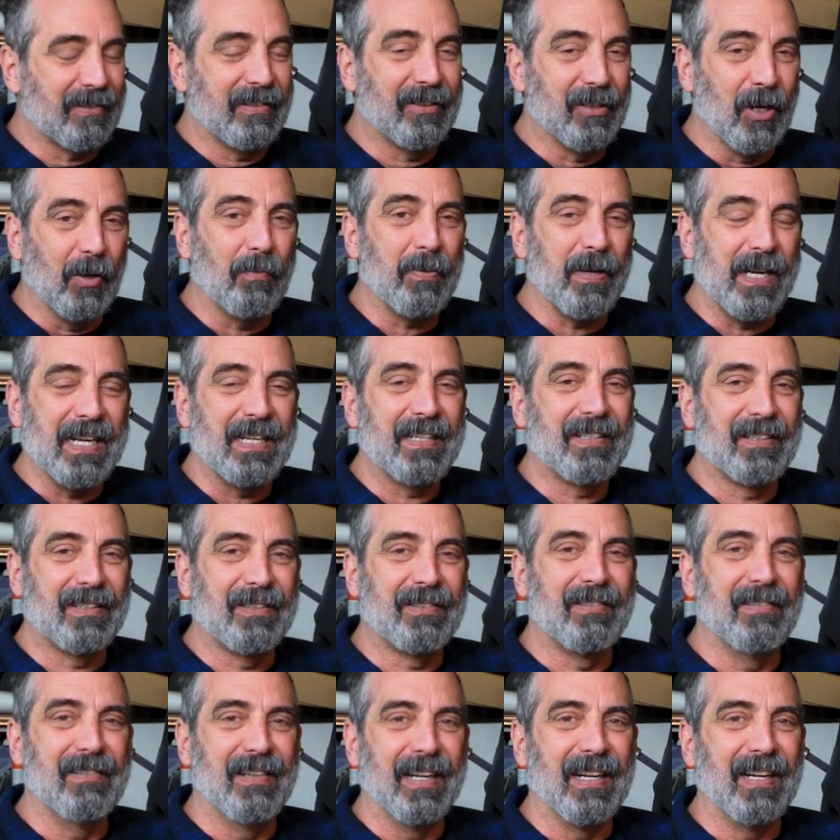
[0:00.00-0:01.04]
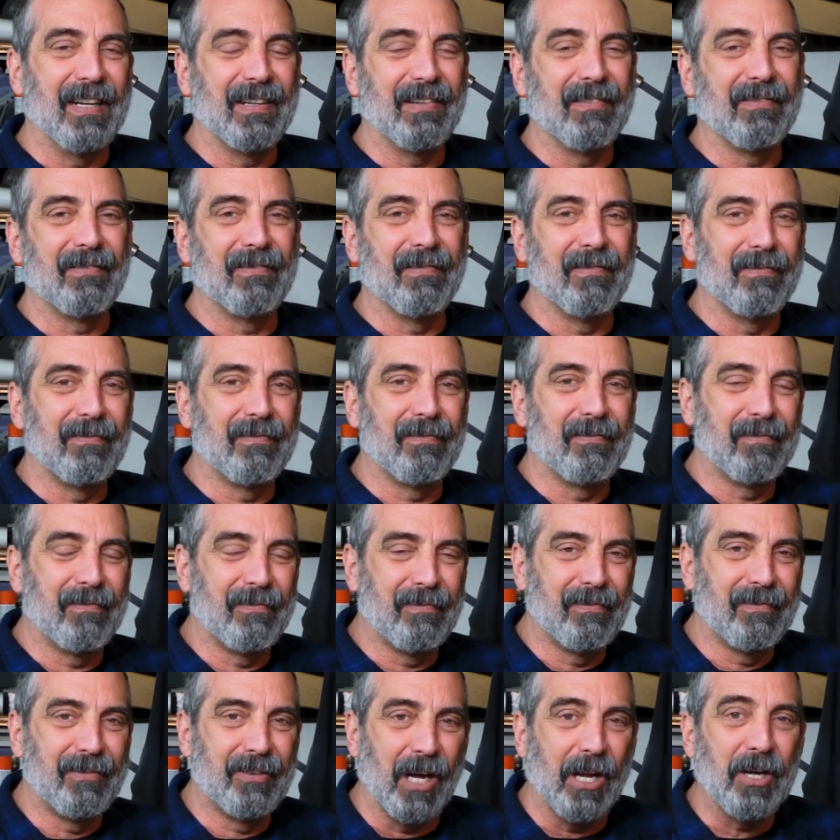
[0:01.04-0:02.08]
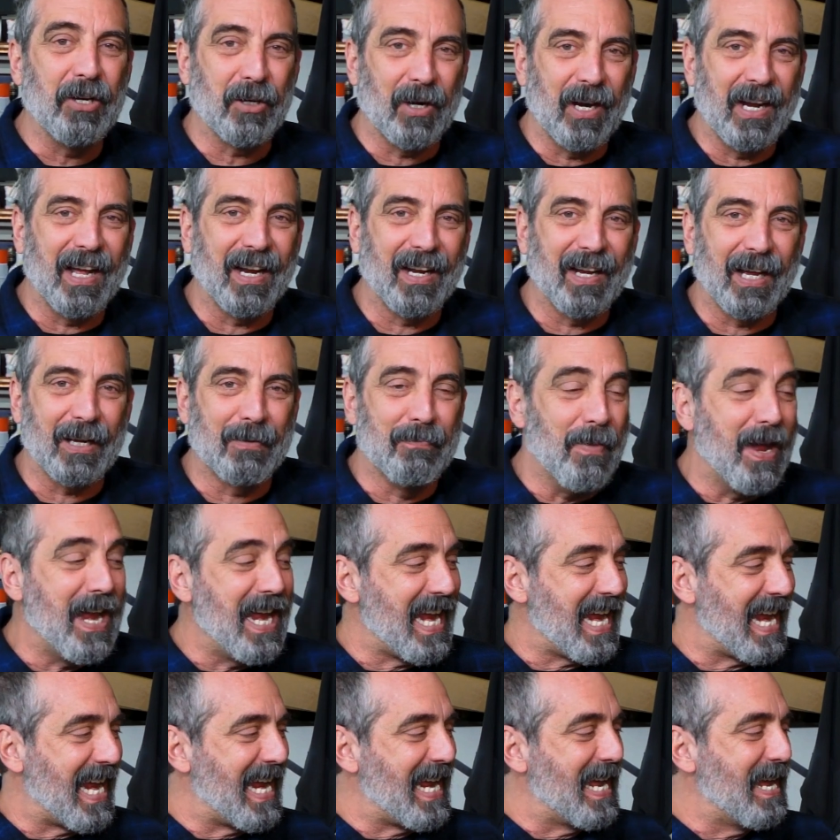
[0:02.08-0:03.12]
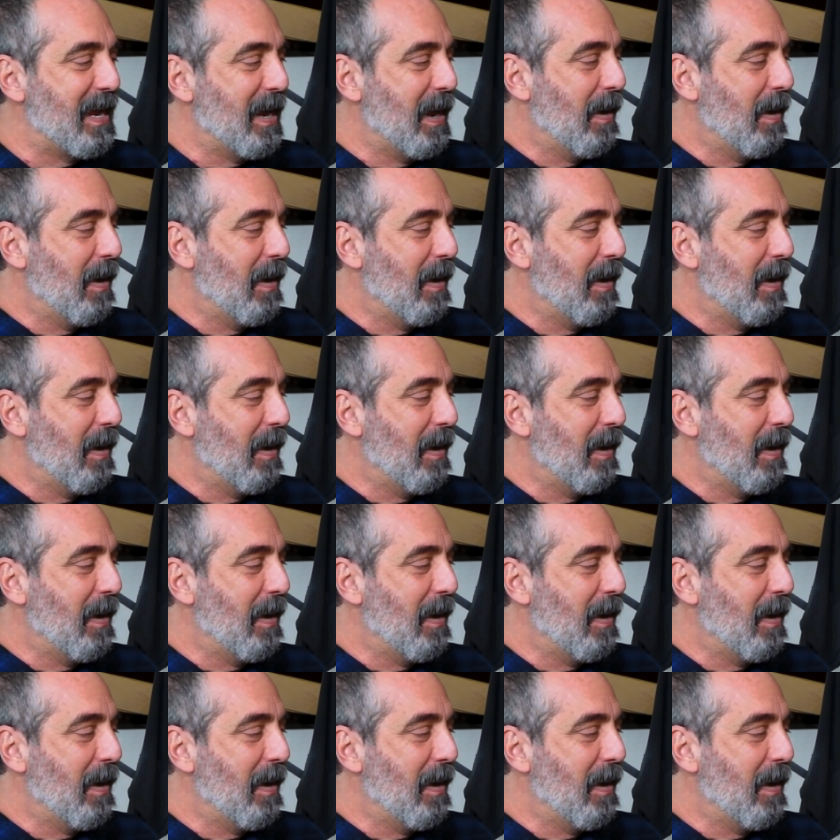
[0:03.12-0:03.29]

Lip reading: don't be a dunderhead like me.